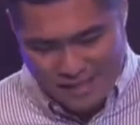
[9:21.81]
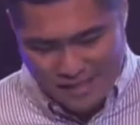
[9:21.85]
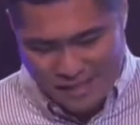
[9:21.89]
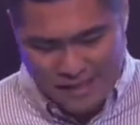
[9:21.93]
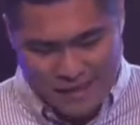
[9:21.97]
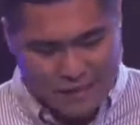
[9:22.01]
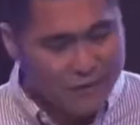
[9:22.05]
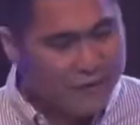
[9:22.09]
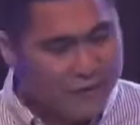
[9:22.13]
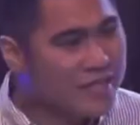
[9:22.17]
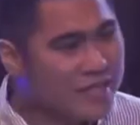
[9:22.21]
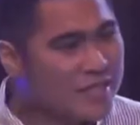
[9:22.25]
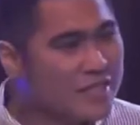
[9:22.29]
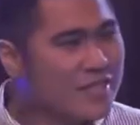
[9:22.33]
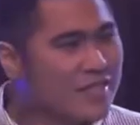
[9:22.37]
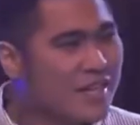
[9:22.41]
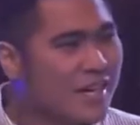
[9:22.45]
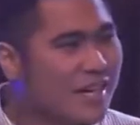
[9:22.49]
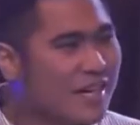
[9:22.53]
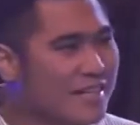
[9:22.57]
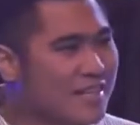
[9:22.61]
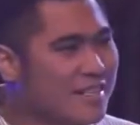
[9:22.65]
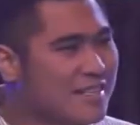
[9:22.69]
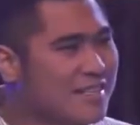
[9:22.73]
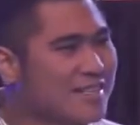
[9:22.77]
Given a
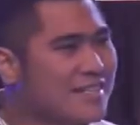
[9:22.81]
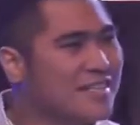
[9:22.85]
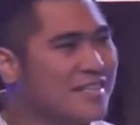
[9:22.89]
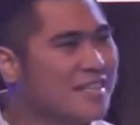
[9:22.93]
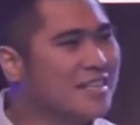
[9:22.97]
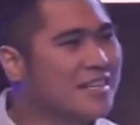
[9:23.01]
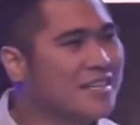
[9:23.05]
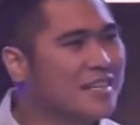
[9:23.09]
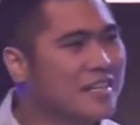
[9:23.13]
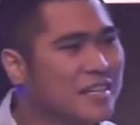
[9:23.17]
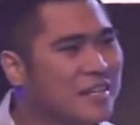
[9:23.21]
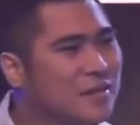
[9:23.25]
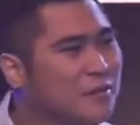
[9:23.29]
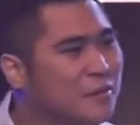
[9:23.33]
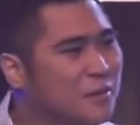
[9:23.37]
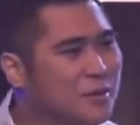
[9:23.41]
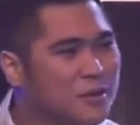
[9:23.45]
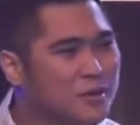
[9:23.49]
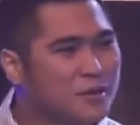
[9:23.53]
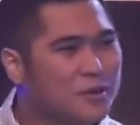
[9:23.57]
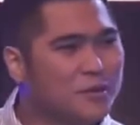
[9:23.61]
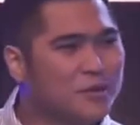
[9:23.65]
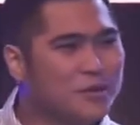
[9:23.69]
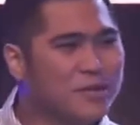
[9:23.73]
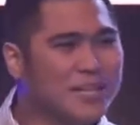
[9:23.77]
chance, he
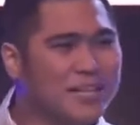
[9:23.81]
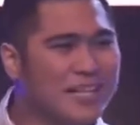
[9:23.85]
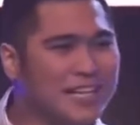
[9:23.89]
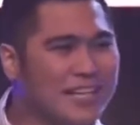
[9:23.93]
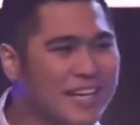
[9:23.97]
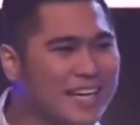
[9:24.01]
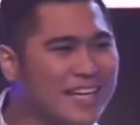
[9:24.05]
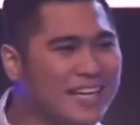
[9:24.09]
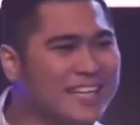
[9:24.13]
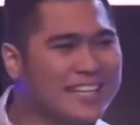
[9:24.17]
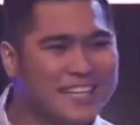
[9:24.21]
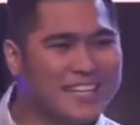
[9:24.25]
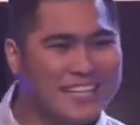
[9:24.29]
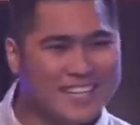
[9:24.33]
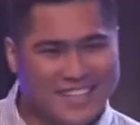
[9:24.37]
would do it again.